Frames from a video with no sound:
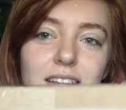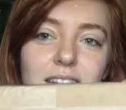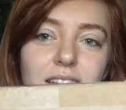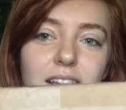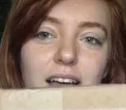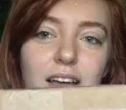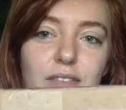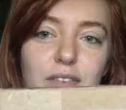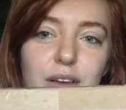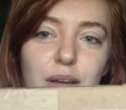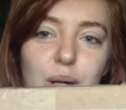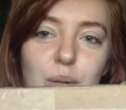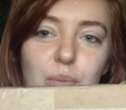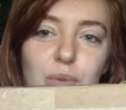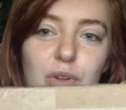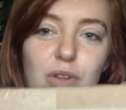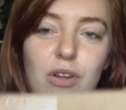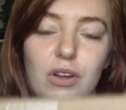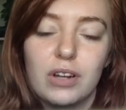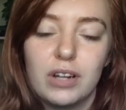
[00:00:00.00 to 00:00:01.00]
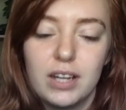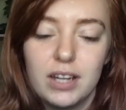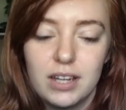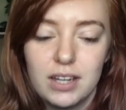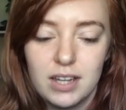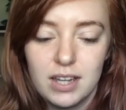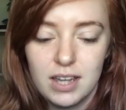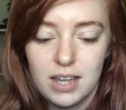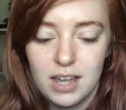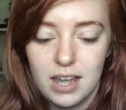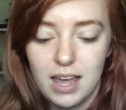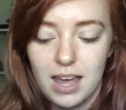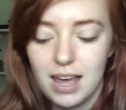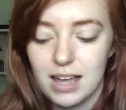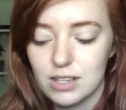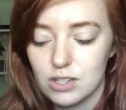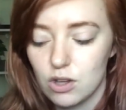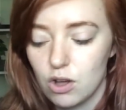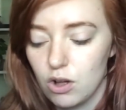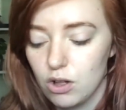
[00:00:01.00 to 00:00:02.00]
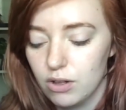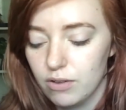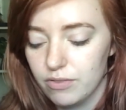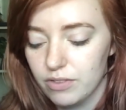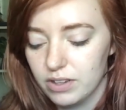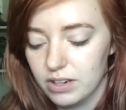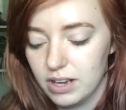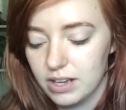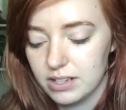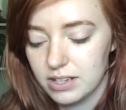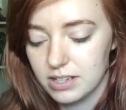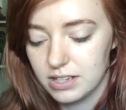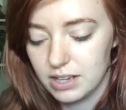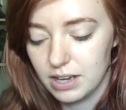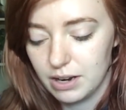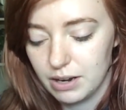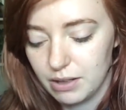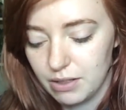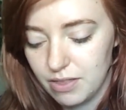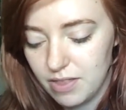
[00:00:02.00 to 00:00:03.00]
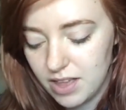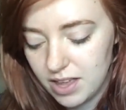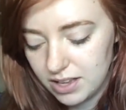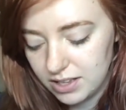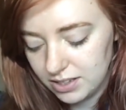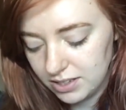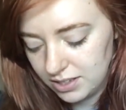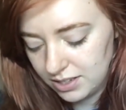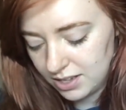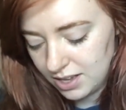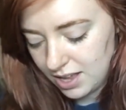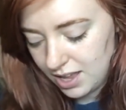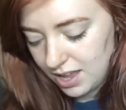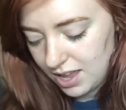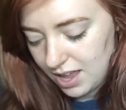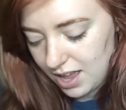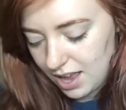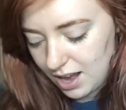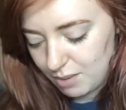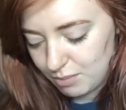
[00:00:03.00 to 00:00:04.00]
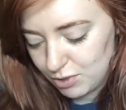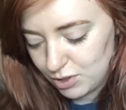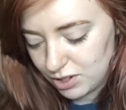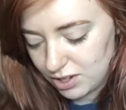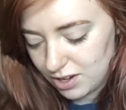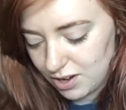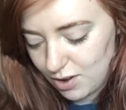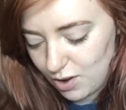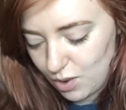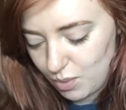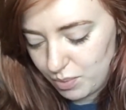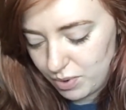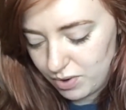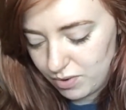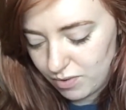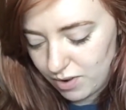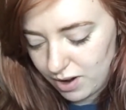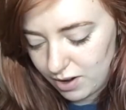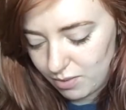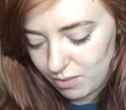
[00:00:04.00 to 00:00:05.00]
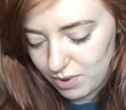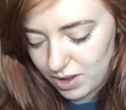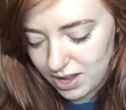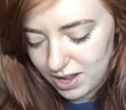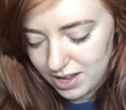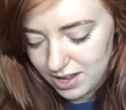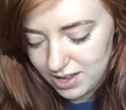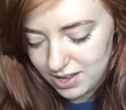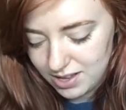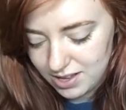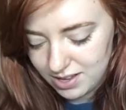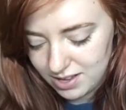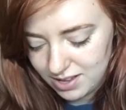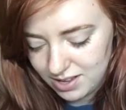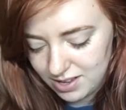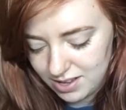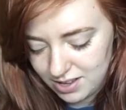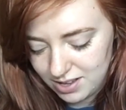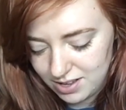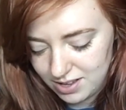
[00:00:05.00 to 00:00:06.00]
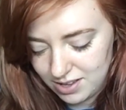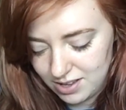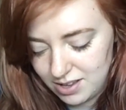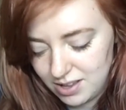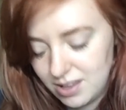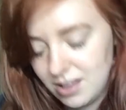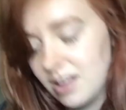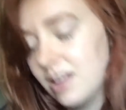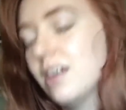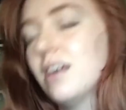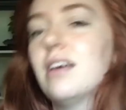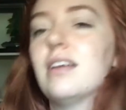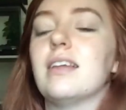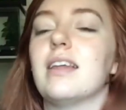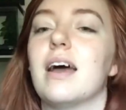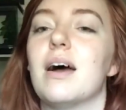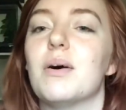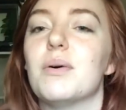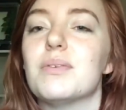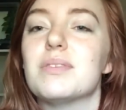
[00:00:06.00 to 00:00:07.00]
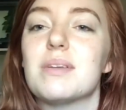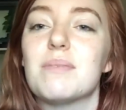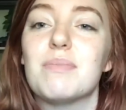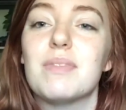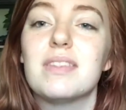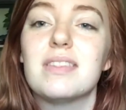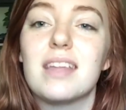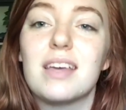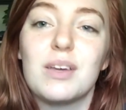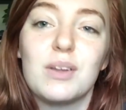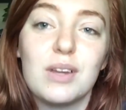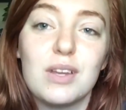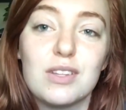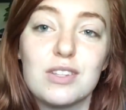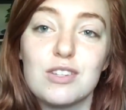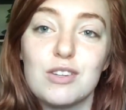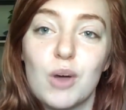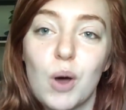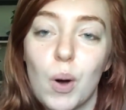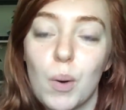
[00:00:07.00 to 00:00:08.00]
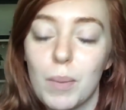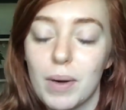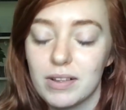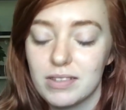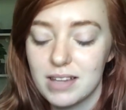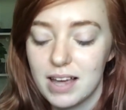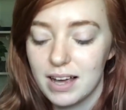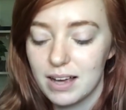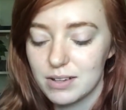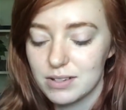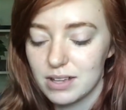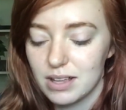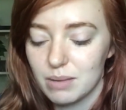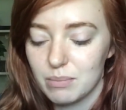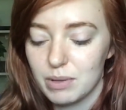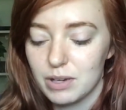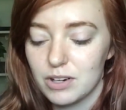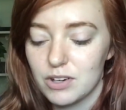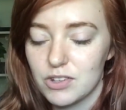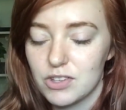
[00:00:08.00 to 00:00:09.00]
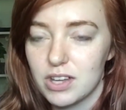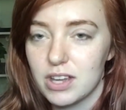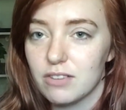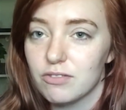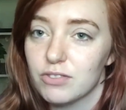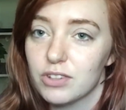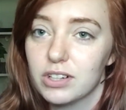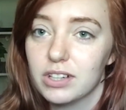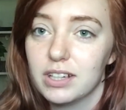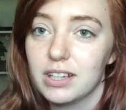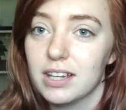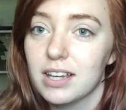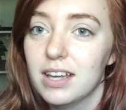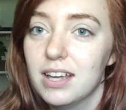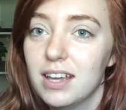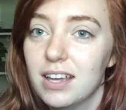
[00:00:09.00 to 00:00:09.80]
Live animal on it. Has all of the necessary things, and I'm just gonna open right away. Now, something that you need to know about tiger salamanders, and really